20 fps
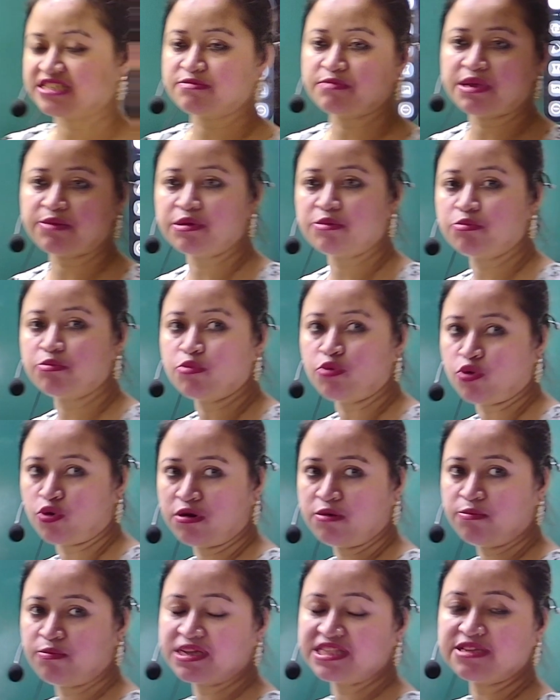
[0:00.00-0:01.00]
may be more,
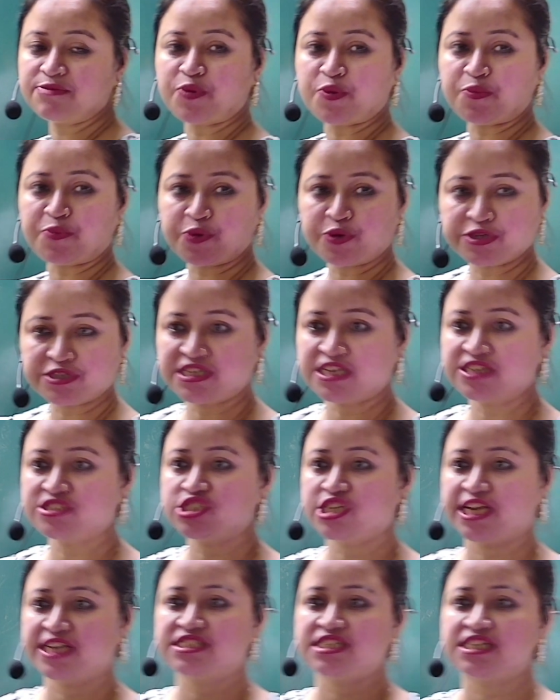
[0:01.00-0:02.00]
but the proportionate
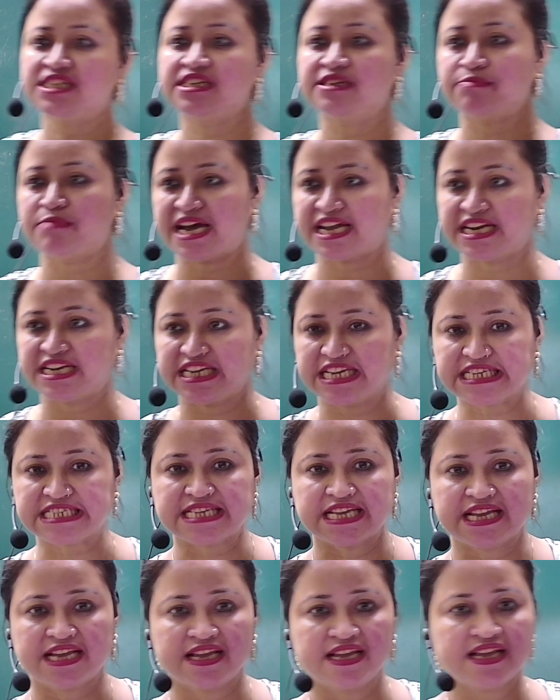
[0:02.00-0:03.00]
change in demand is
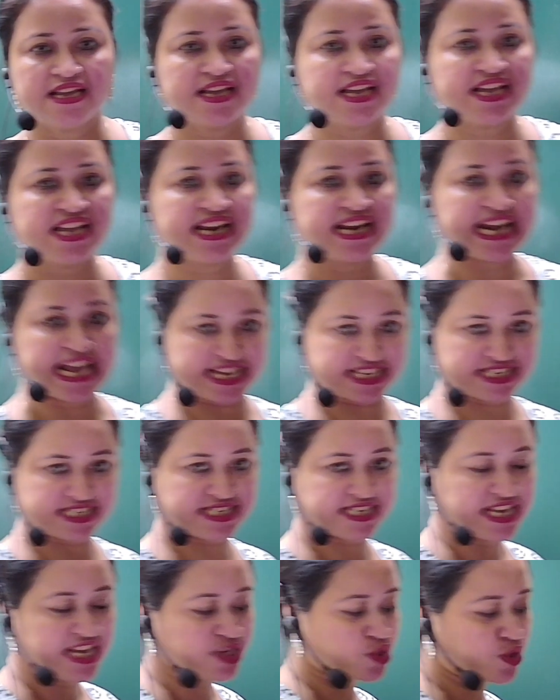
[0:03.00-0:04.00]
less.
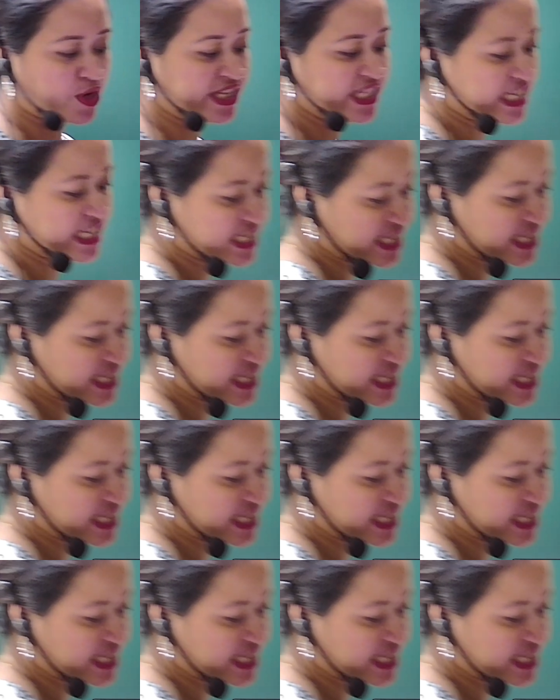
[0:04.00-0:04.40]
So in this